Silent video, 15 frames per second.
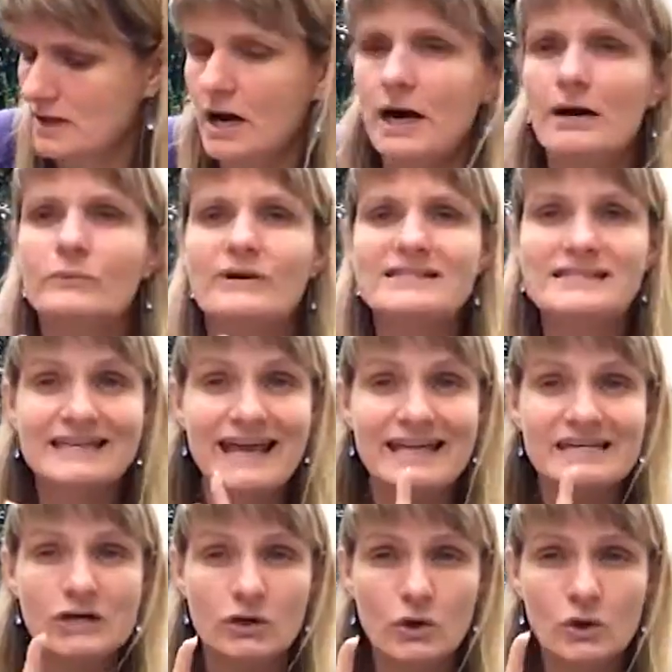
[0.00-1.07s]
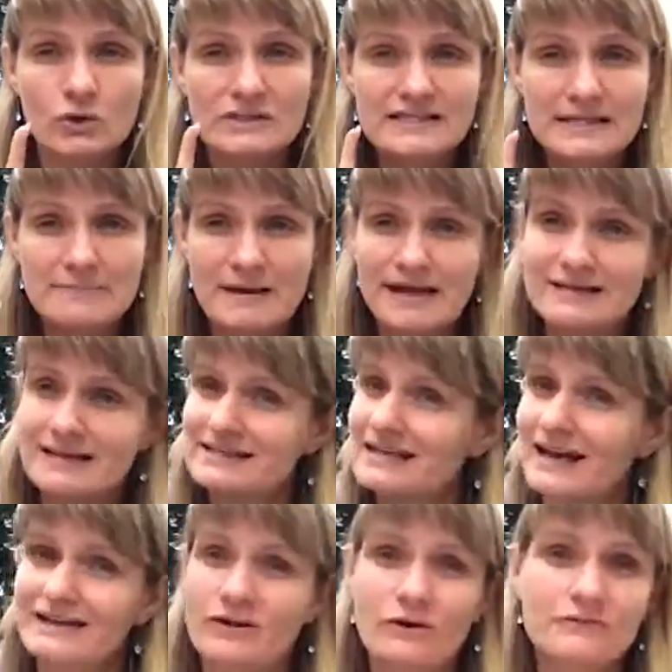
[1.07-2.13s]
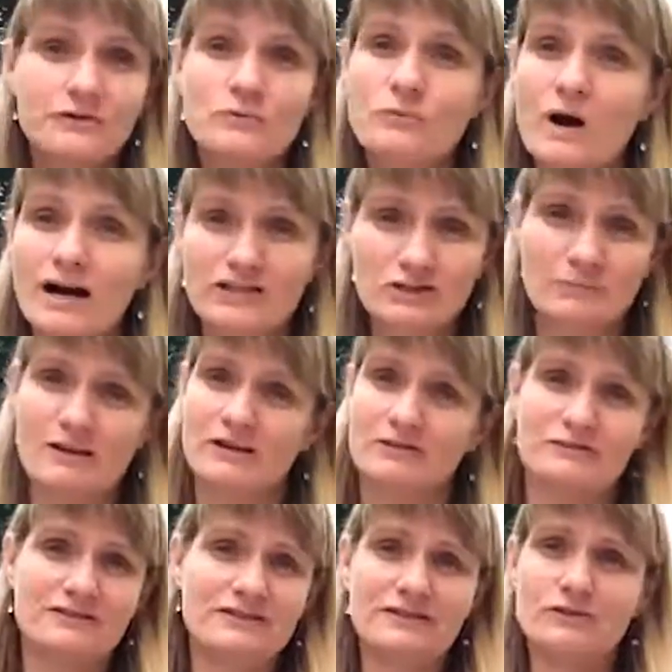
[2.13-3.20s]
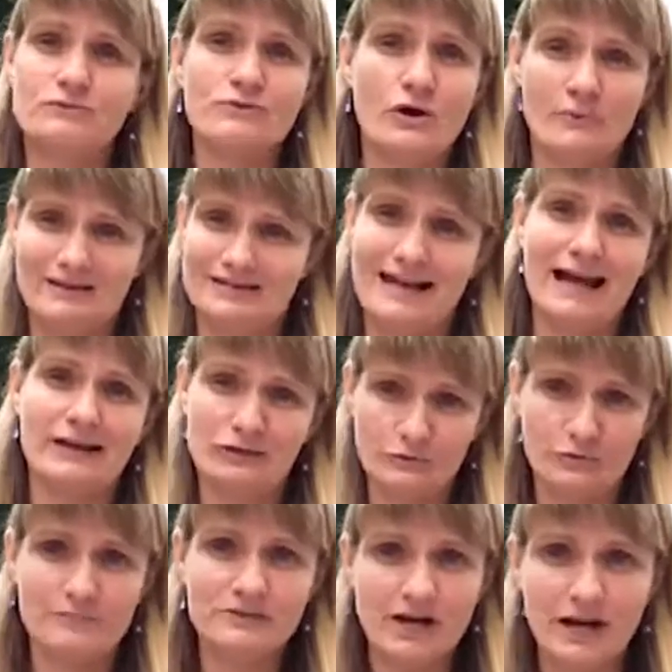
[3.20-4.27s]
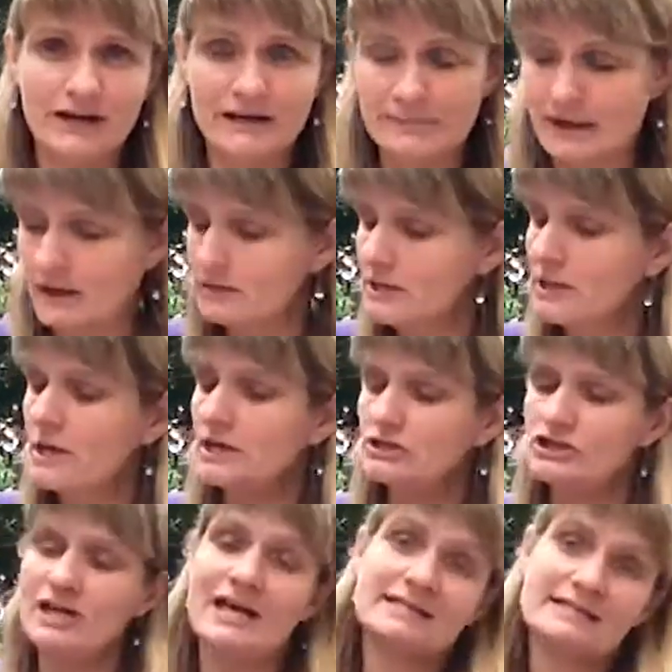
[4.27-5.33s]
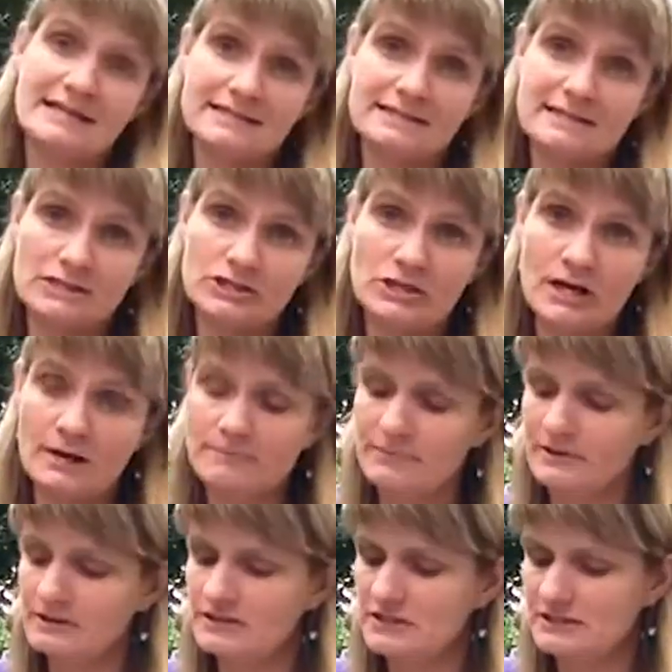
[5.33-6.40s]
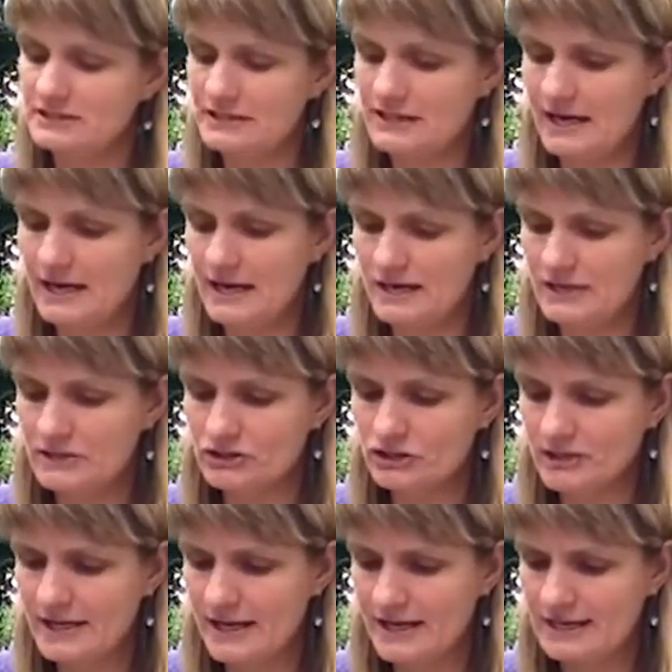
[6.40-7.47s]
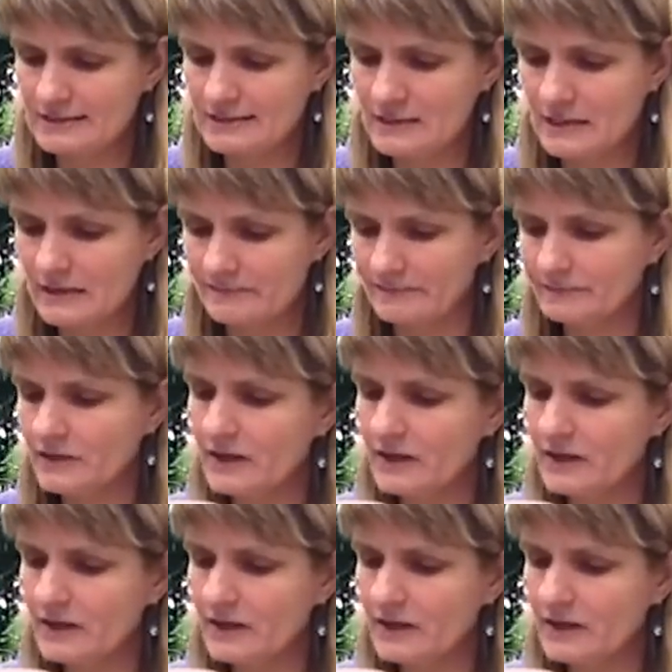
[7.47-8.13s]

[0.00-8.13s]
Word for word: once again, Nicole C. Mendez. I know if you watch me, you know exactly who I'm talking about. She has an Etsy shop. She, ha she has um,